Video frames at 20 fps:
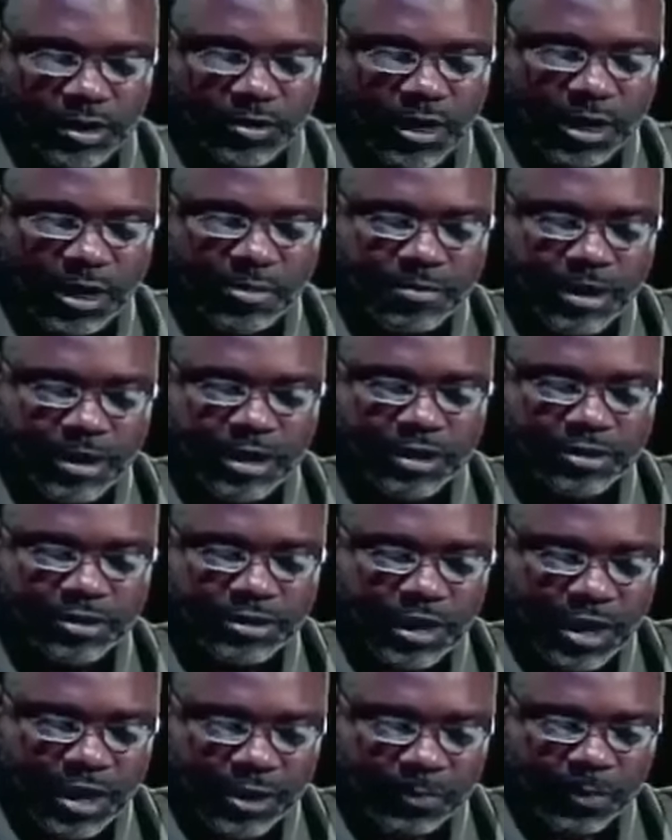mean? That
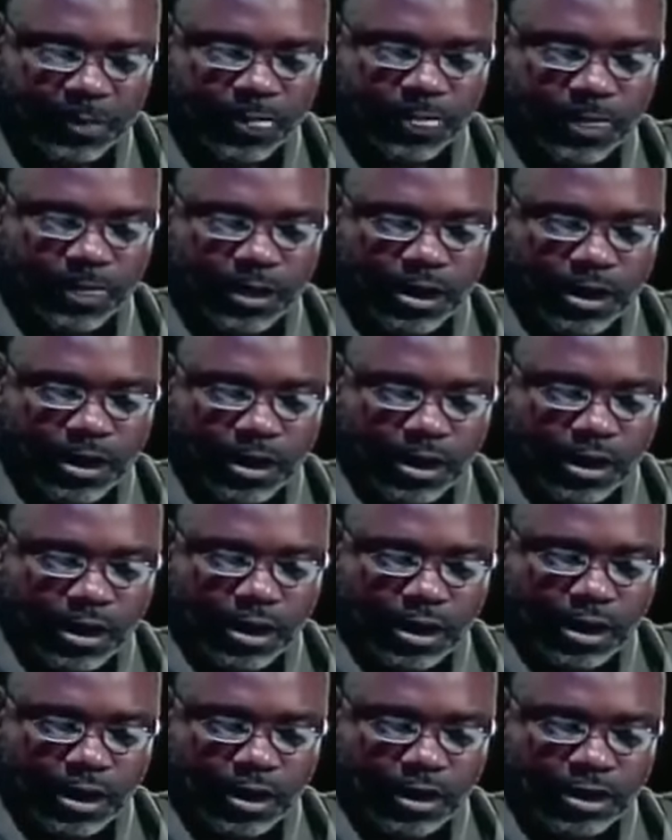means that
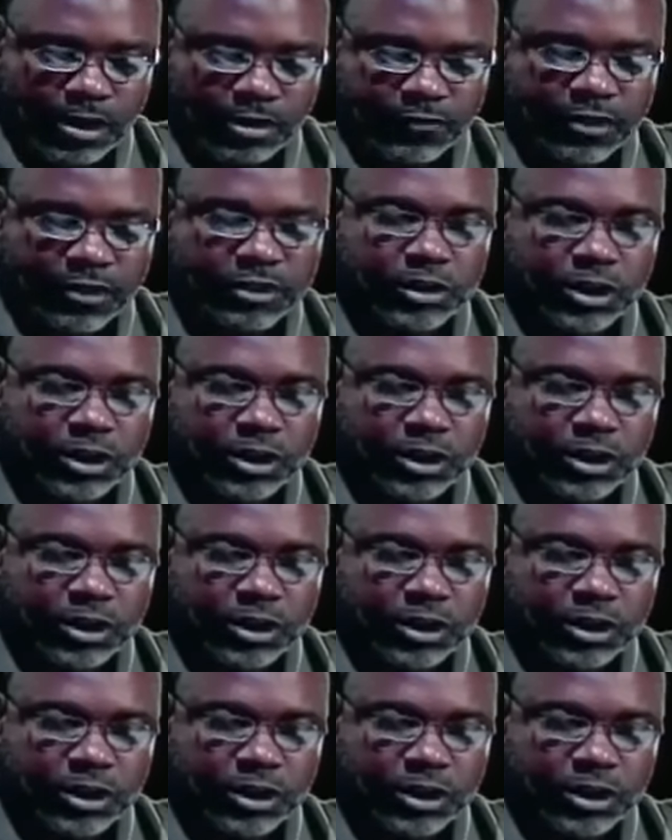if